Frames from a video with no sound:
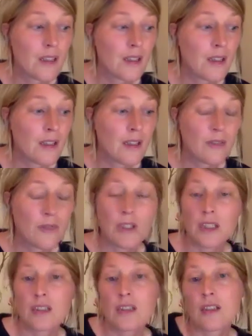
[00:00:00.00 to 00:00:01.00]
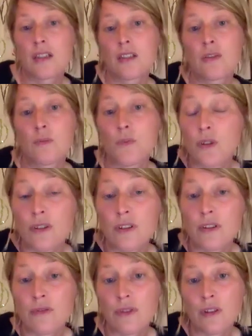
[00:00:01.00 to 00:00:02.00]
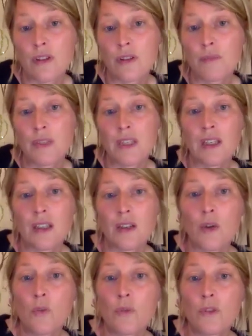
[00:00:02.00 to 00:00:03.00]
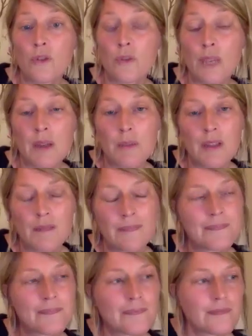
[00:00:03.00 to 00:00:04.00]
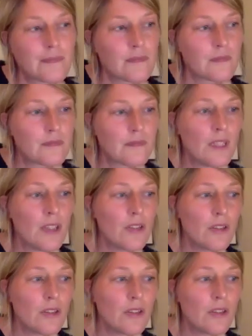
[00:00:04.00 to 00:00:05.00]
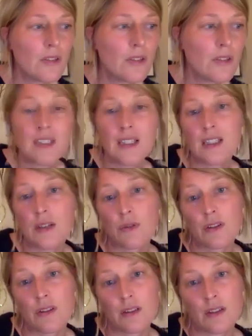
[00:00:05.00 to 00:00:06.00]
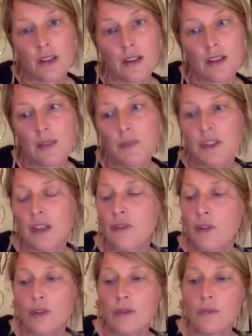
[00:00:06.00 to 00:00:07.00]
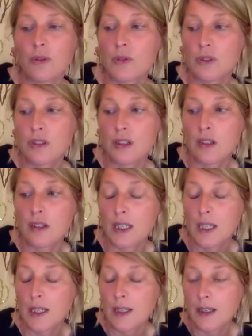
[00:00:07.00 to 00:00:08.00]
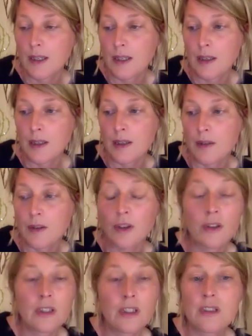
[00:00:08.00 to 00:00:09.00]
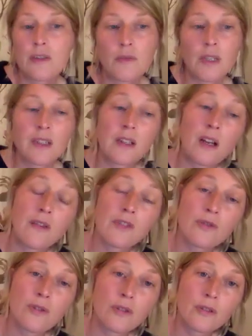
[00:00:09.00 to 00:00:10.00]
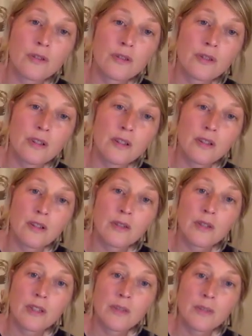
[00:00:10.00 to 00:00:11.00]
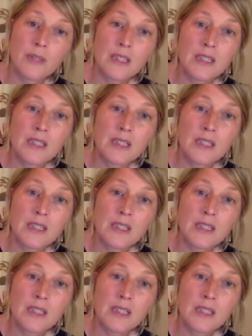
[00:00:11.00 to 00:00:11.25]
you get supported for being home with your baby. So in that sense I was lucky, but I've heard about colleagues of mine that have struggled quite a bit.